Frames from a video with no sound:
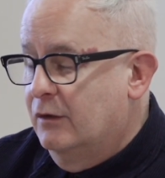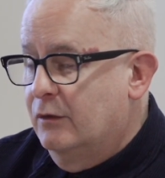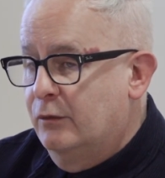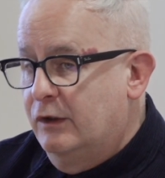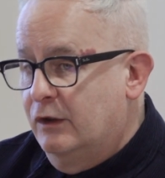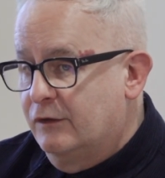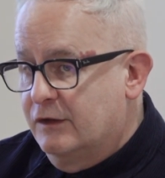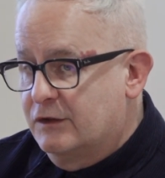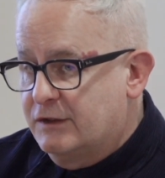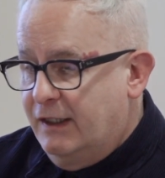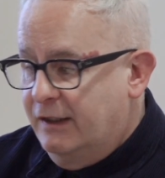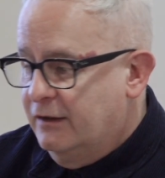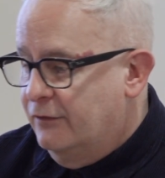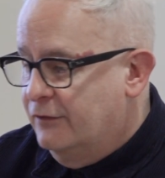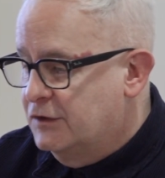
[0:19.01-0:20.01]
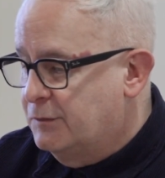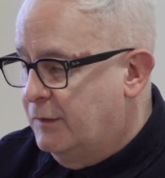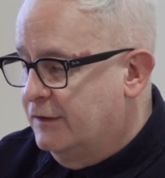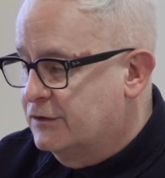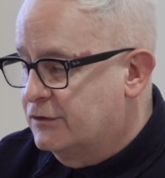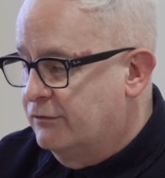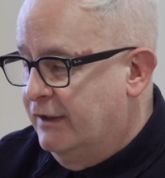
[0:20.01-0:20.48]
We understand the
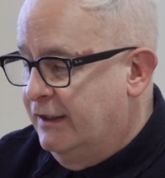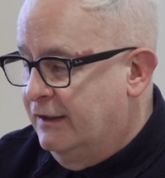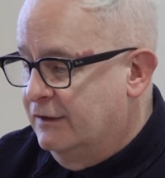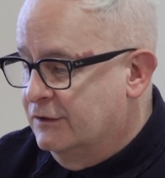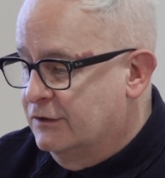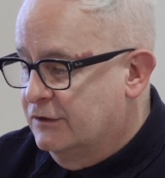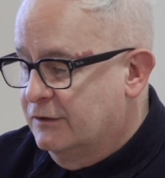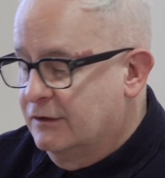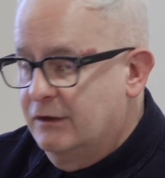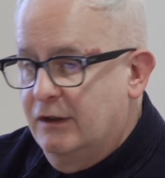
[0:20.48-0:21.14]
response range,